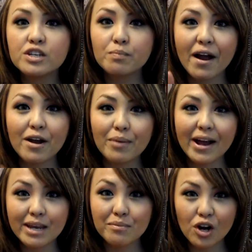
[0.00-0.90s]
inspired by
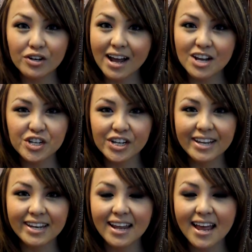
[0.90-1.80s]
Kim
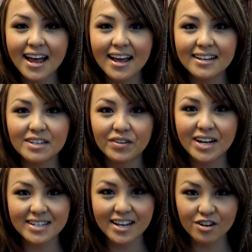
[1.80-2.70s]
Kardashian and
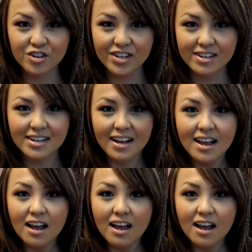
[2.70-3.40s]
Vanessa Hudgens.